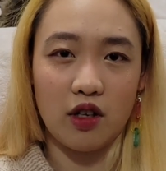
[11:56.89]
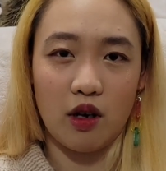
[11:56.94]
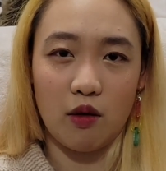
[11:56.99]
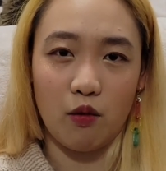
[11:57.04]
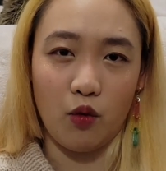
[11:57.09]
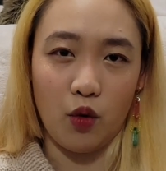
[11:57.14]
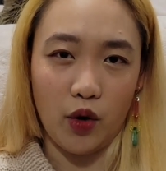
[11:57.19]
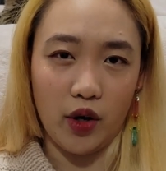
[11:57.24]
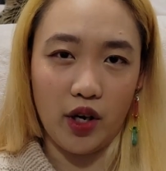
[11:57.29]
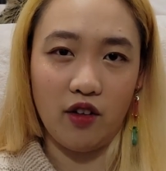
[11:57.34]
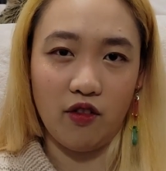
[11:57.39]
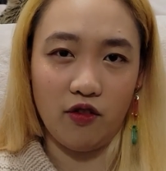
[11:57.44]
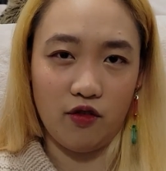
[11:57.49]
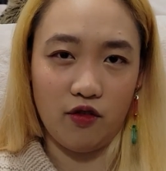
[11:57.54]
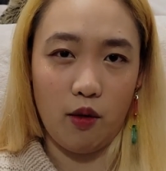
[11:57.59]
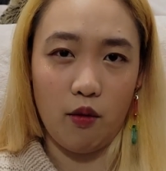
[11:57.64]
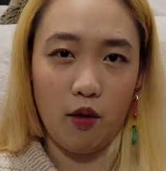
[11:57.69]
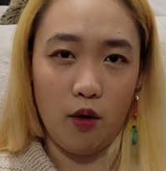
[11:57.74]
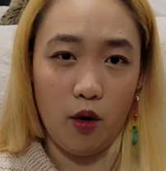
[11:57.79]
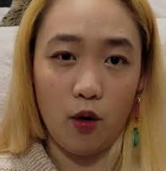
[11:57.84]
I'm working
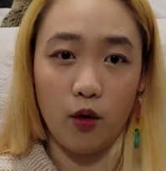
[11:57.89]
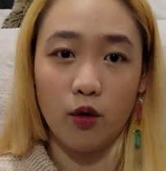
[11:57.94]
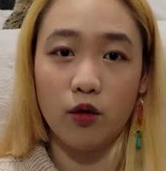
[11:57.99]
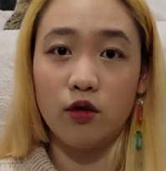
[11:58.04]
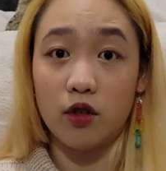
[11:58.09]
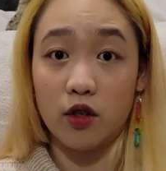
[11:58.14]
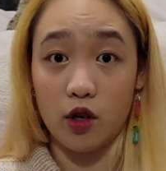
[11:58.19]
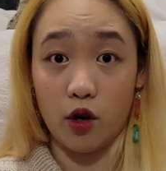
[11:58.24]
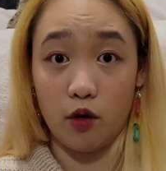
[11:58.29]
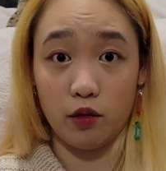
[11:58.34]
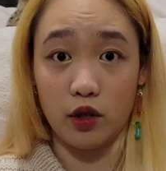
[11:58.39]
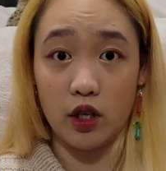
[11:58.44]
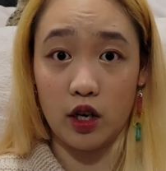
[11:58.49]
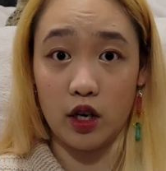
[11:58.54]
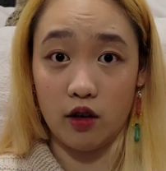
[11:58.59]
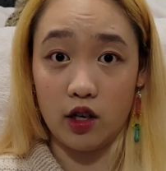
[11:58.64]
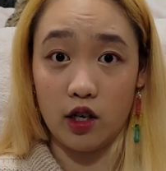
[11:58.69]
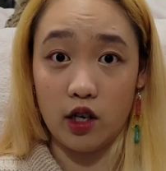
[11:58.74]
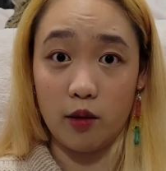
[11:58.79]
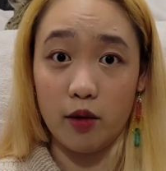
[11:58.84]
from home. Don't
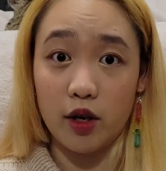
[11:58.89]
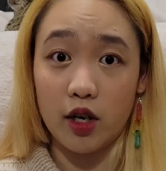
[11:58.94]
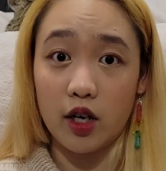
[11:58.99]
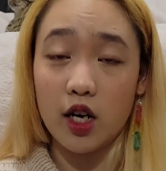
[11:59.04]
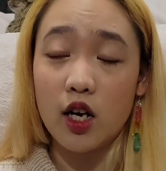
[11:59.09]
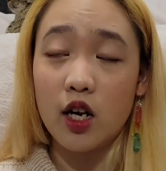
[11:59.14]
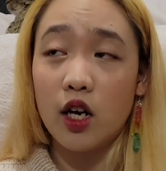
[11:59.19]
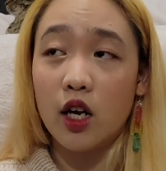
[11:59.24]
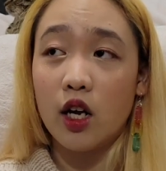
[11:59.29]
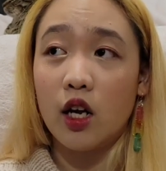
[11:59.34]
tell anybody.